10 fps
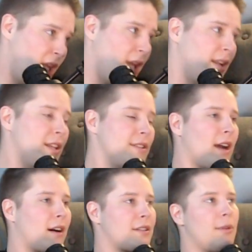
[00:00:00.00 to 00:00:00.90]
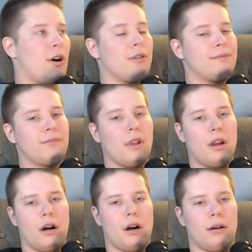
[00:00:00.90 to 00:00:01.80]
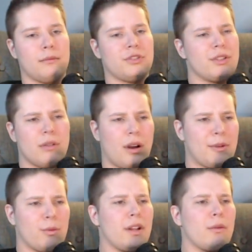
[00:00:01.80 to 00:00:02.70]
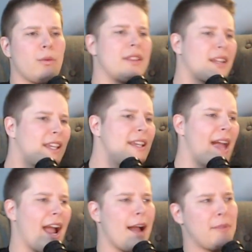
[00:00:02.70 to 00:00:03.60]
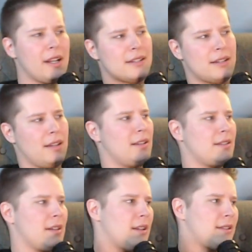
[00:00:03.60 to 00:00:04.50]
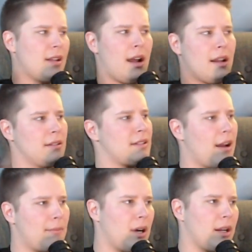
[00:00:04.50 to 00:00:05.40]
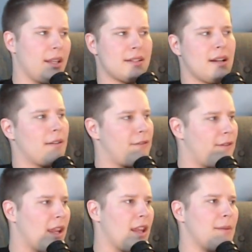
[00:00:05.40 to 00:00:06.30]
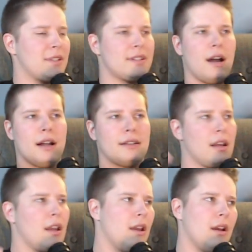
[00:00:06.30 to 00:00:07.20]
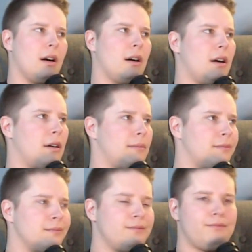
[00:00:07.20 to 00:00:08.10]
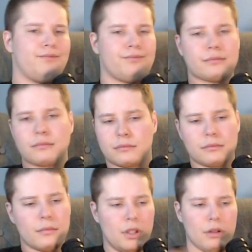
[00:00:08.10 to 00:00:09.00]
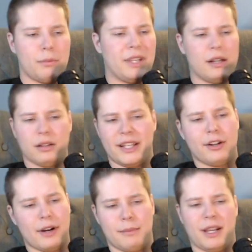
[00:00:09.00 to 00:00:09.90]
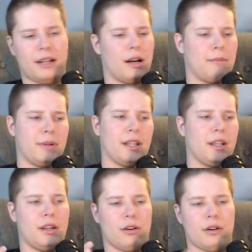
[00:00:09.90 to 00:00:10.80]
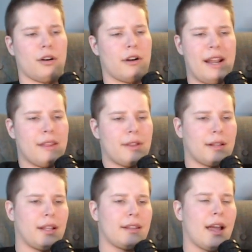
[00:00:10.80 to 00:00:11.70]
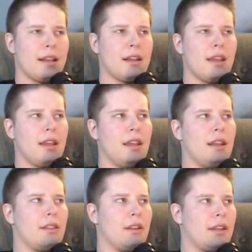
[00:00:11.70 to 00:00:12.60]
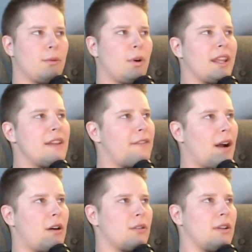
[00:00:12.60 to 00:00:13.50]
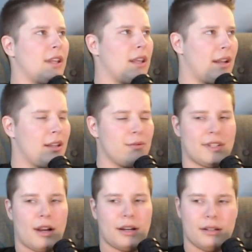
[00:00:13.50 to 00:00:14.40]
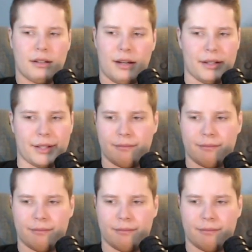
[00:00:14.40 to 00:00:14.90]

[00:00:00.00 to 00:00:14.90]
and he talked about what the key to happiness is, and it's not money, it's not fame, it's not being a leader at a big company or anything like that. What he found, he was talking, I